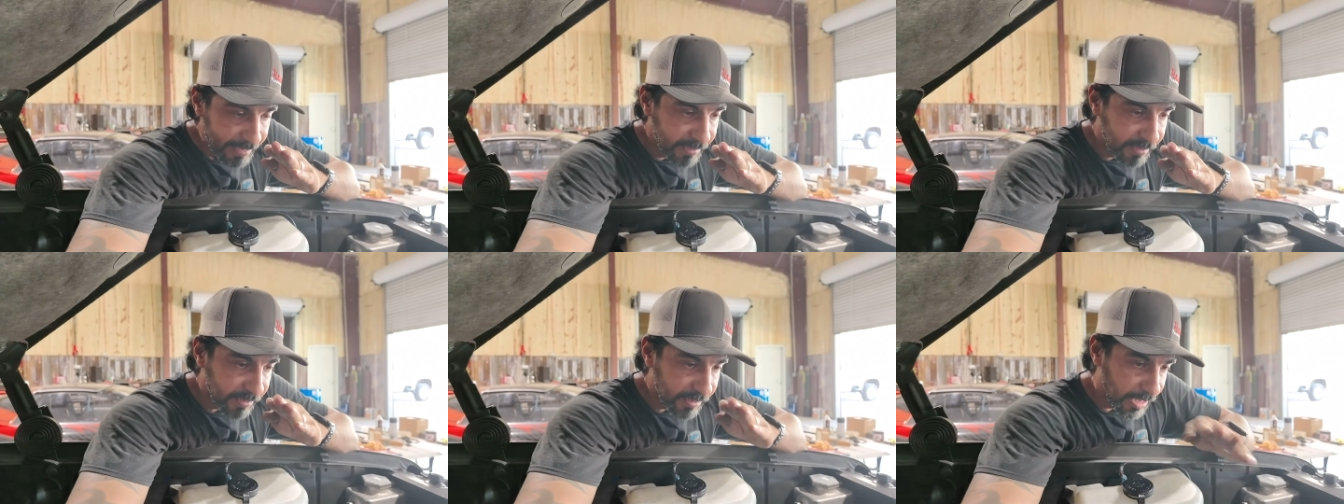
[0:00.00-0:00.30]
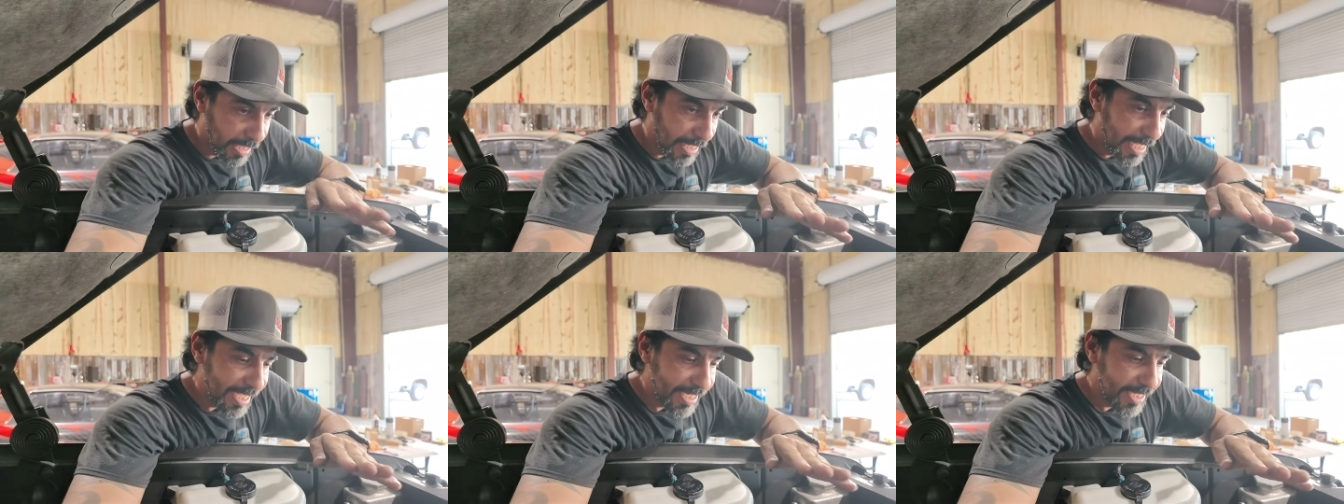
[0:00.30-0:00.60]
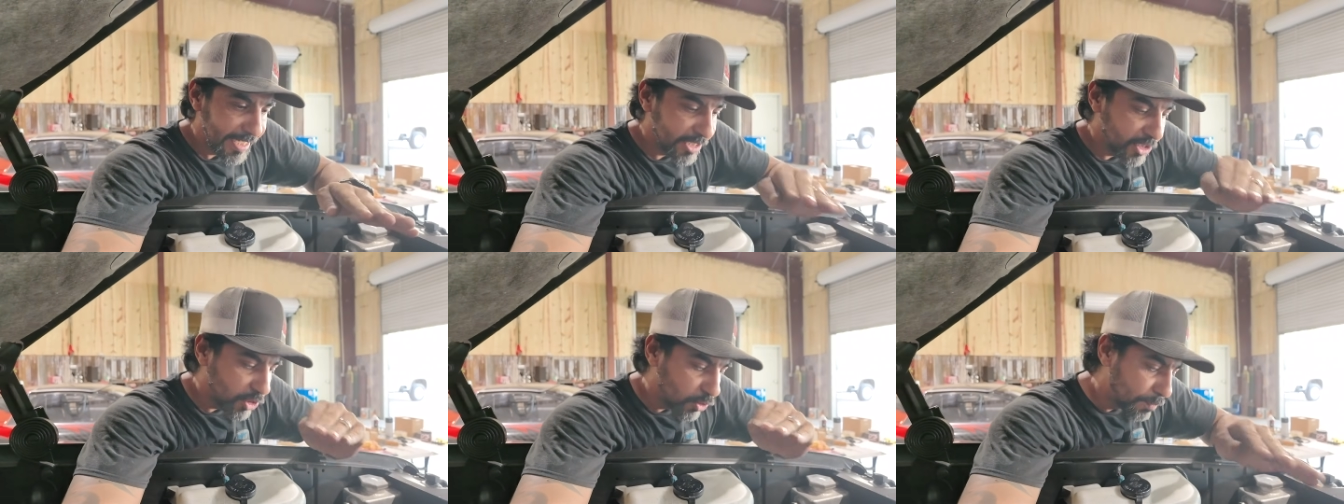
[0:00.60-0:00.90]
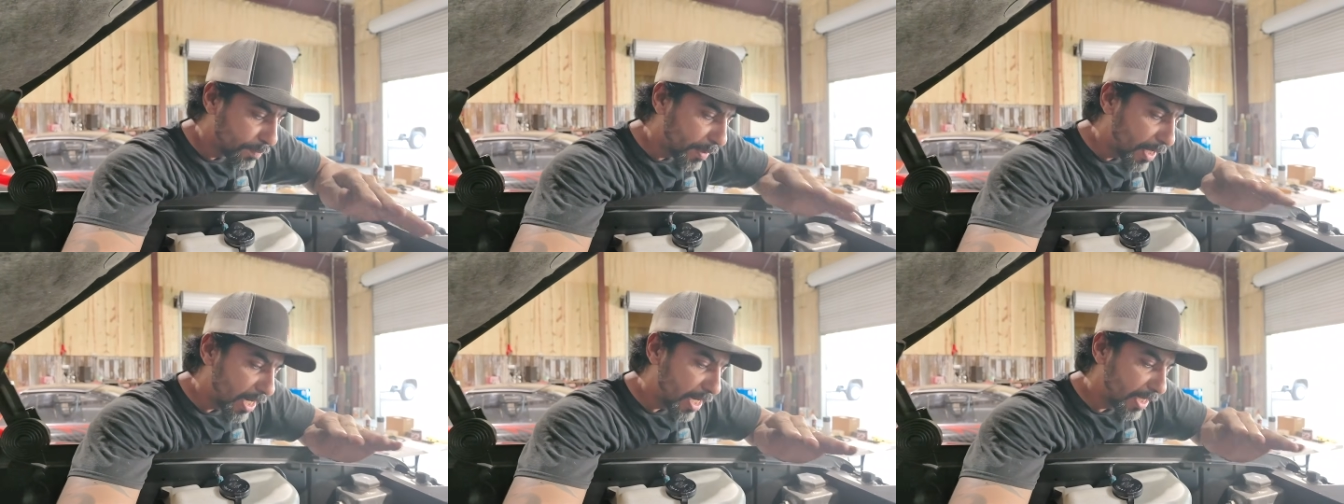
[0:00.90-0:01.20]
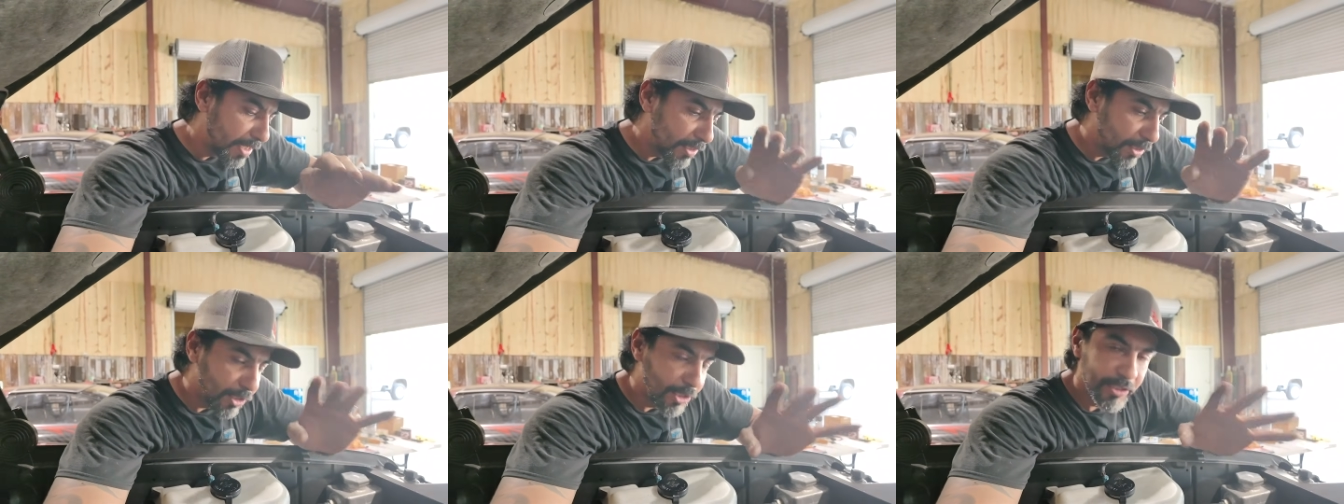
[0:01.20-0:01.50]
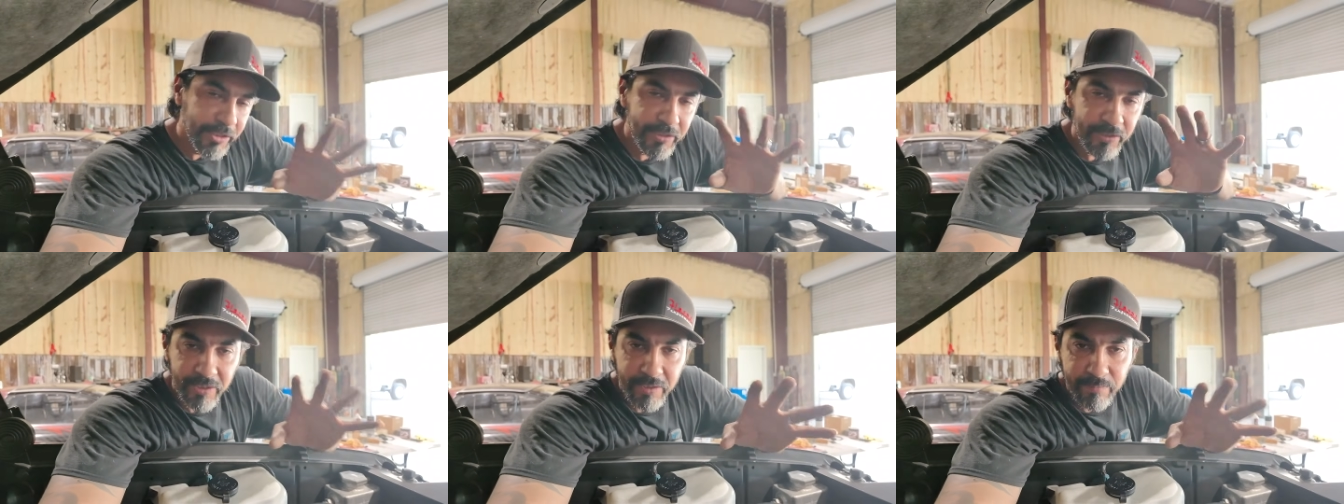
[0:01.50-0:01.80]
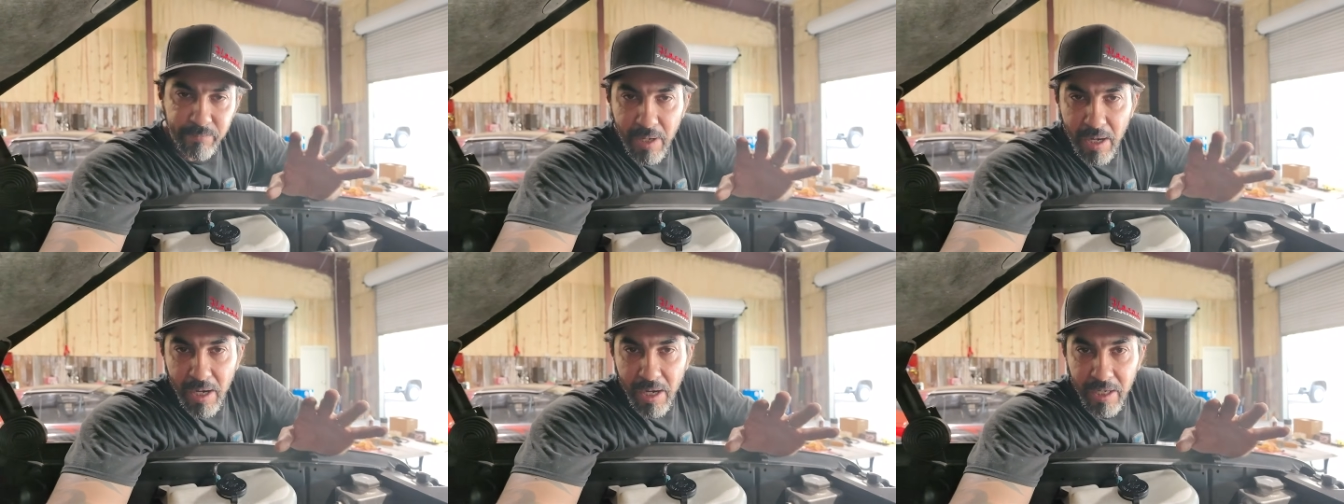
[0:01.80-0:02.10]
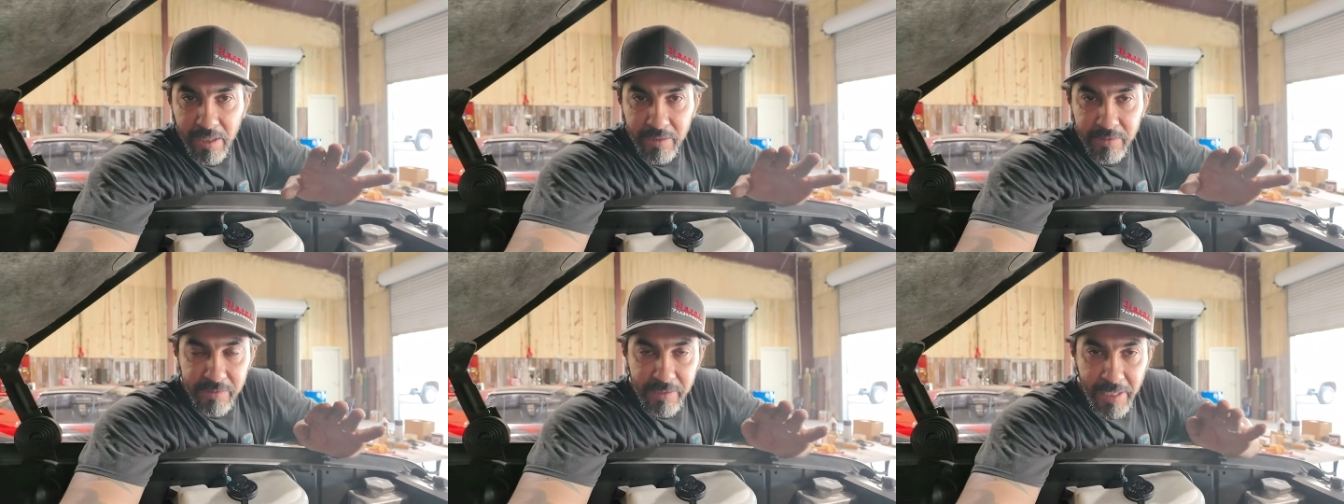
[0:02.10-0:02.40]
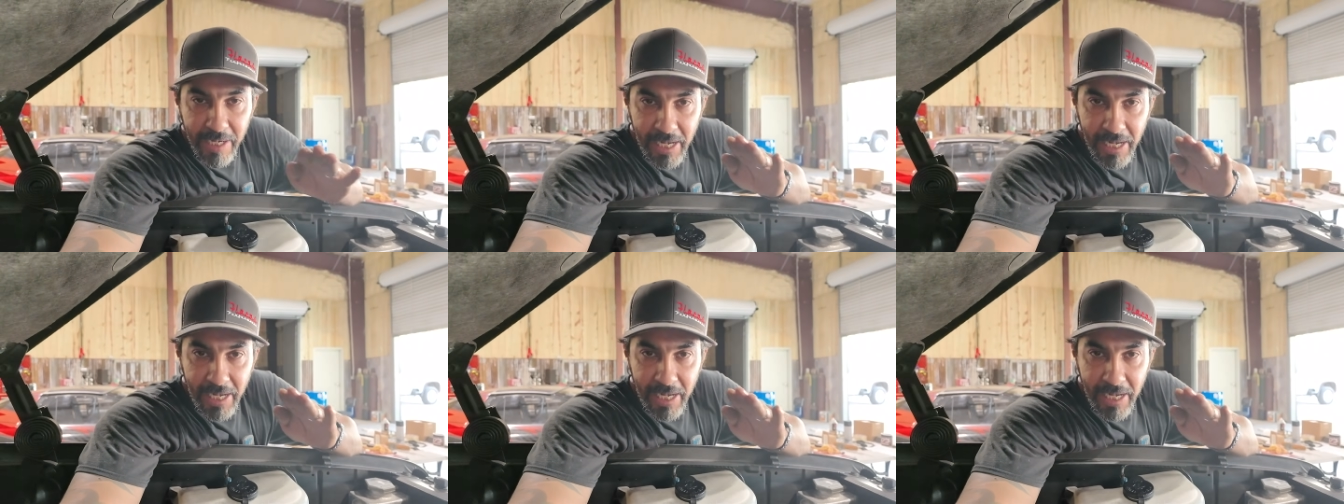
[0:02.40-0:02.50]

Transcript: slanted spot onto the box that